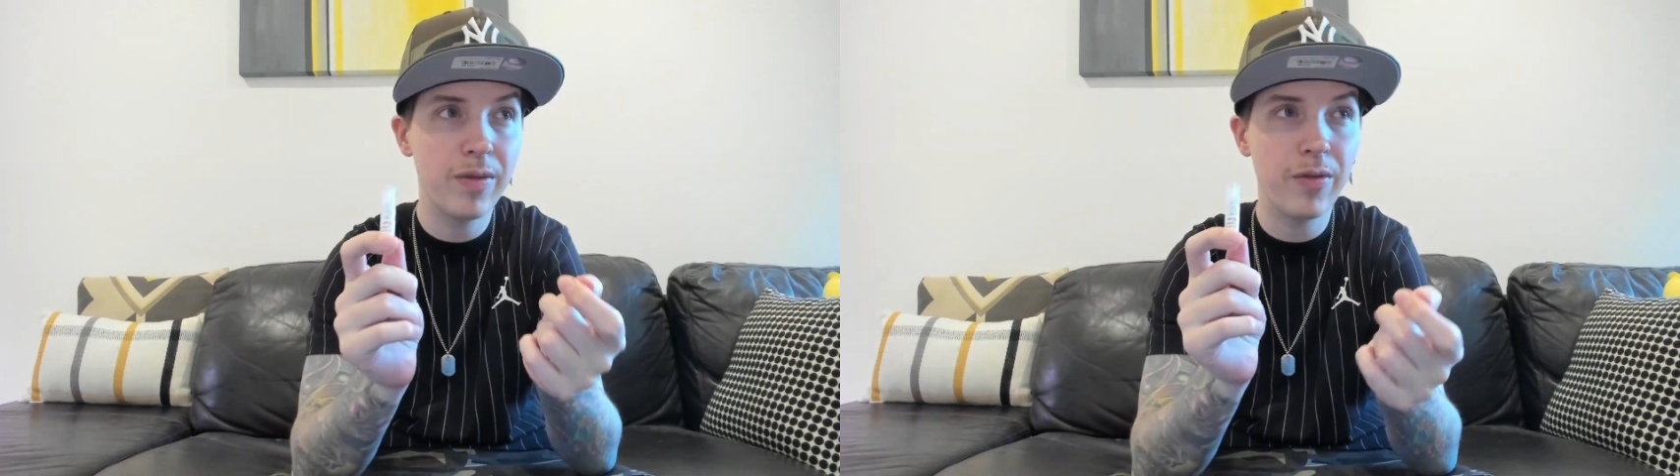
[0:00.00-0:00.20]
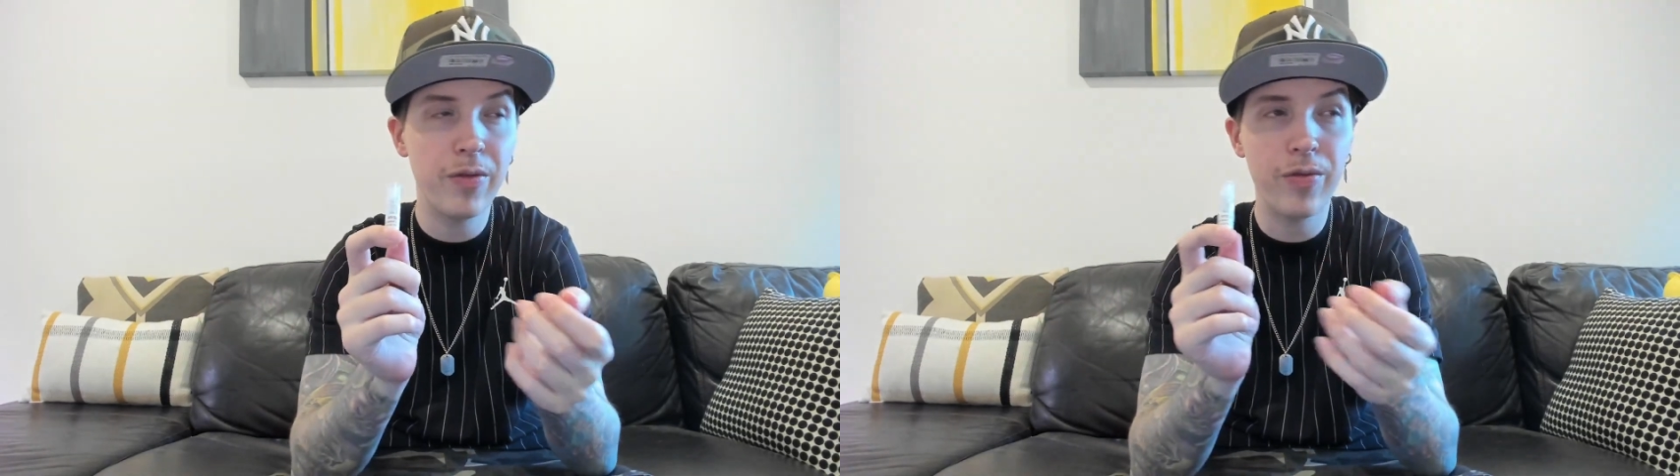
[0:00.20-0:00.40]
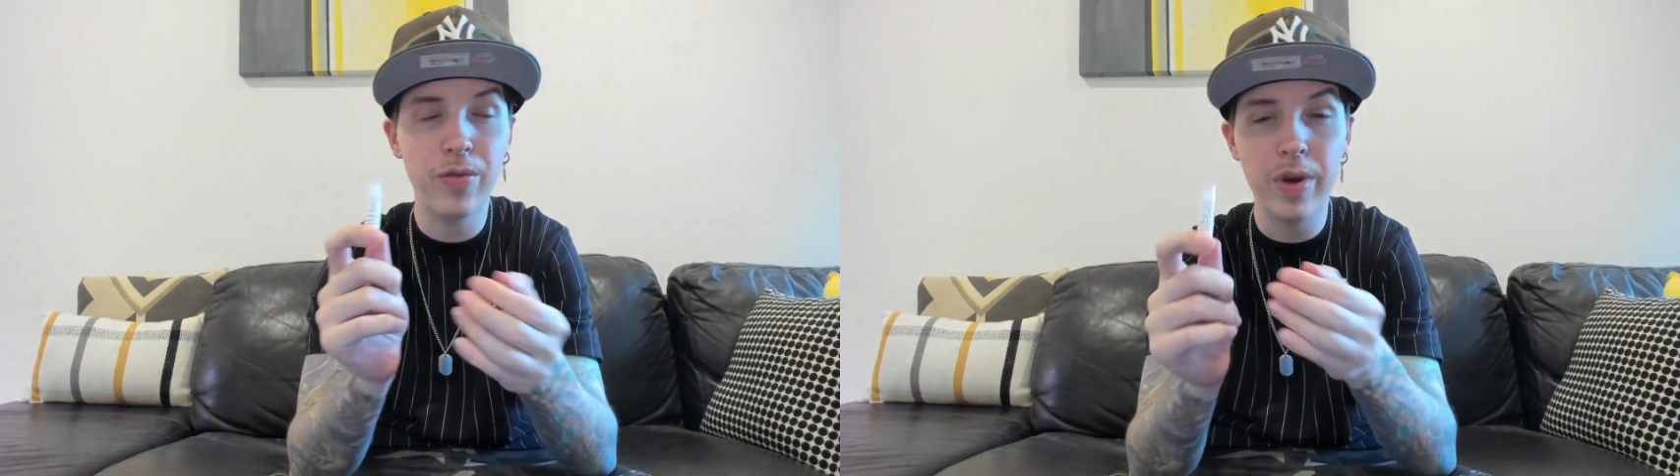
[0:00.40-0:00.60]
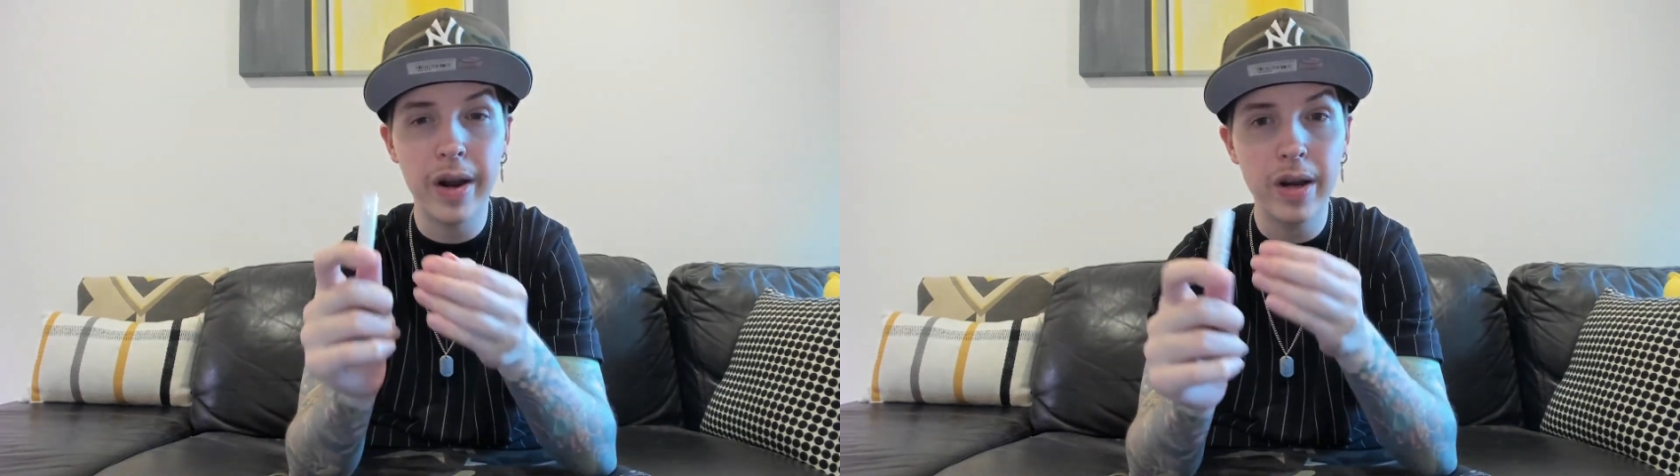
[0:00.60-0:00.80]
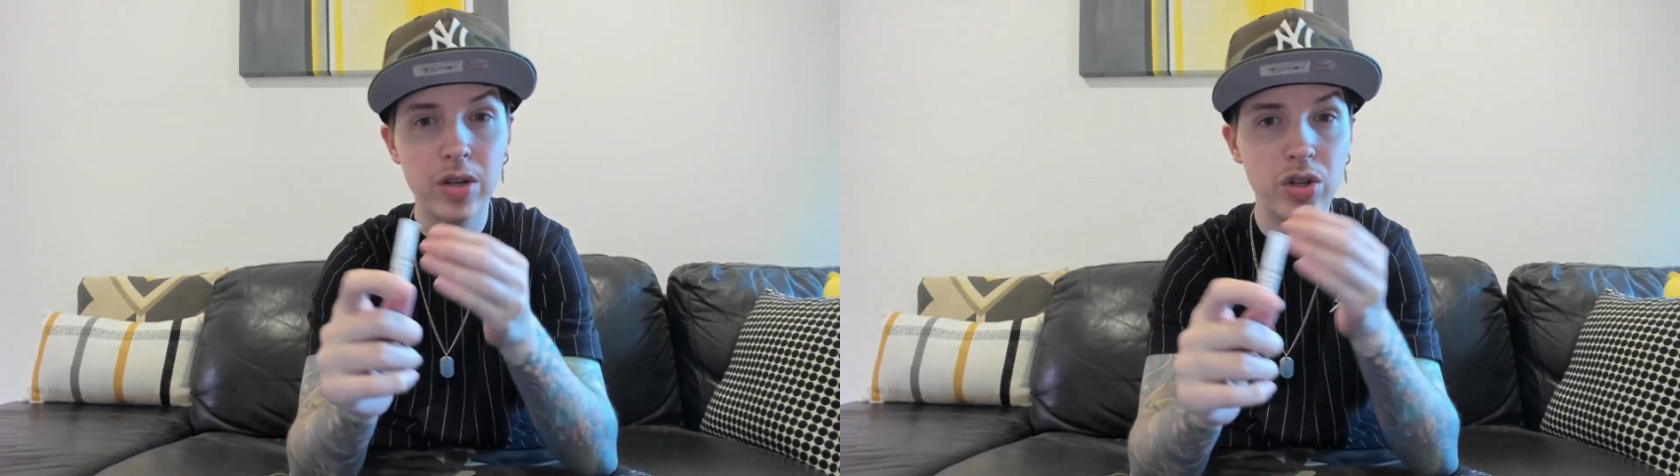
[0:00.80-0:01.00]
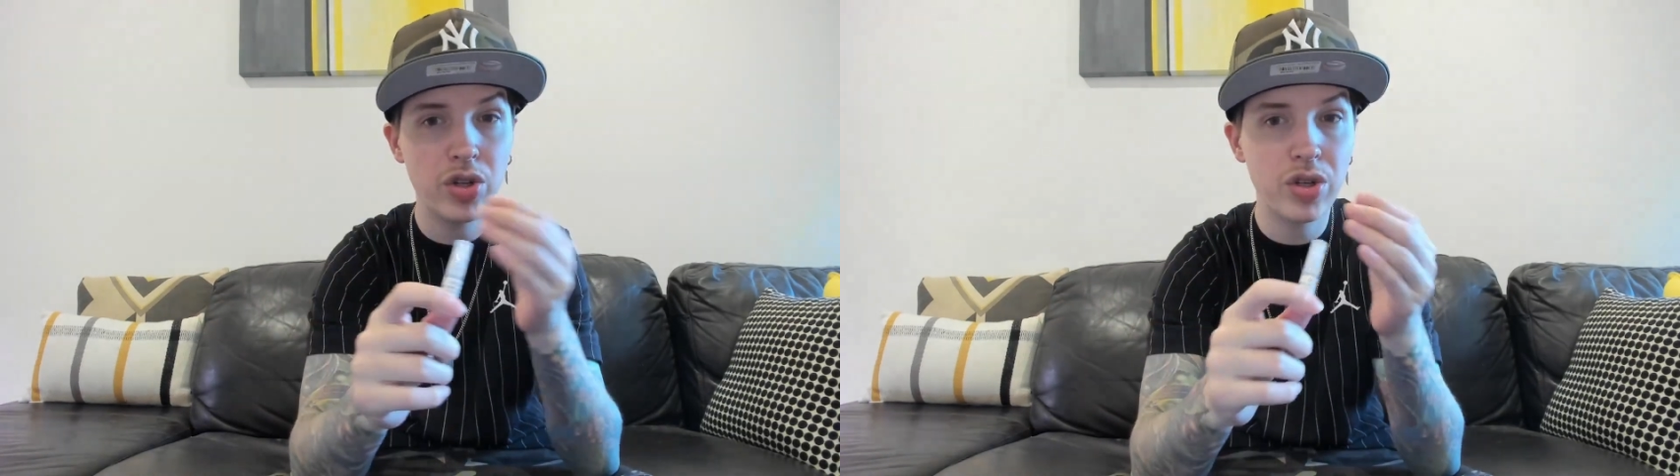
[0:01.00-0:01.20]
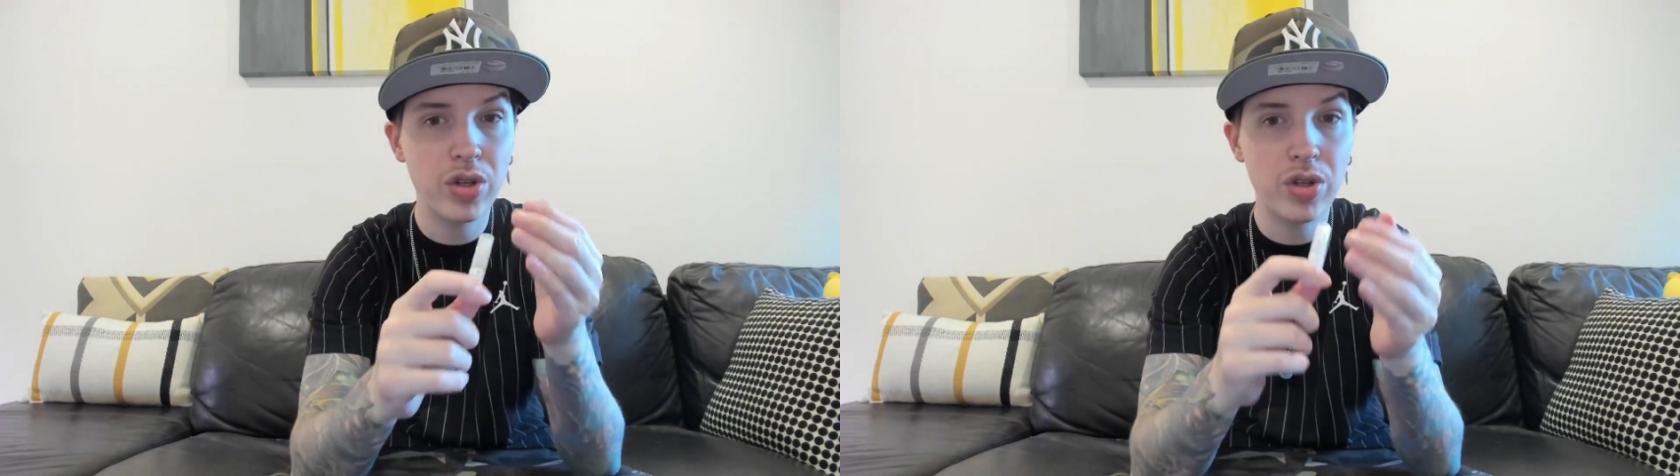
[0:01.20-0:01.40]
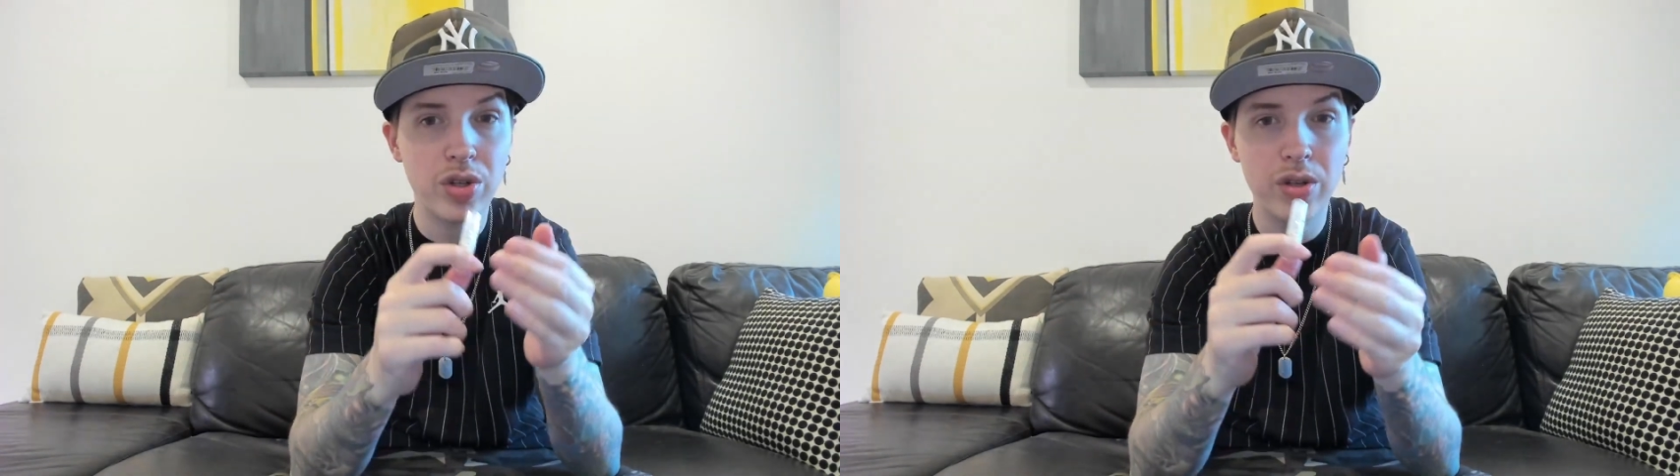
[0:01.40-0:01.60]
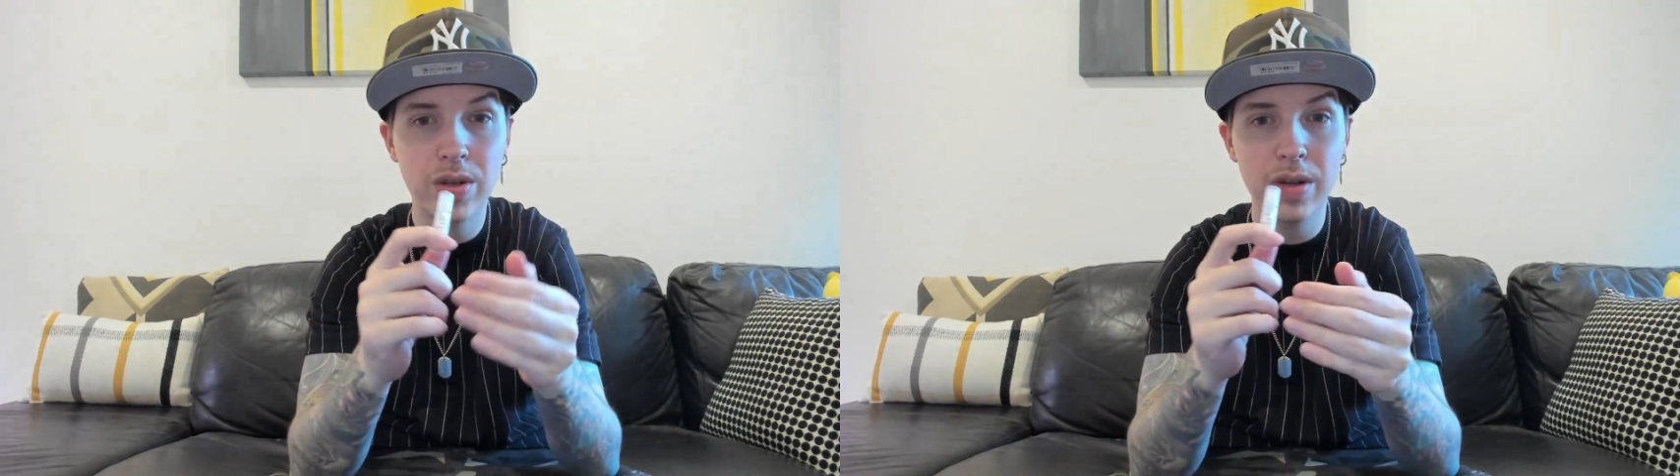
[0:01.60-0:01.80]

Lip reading: fresh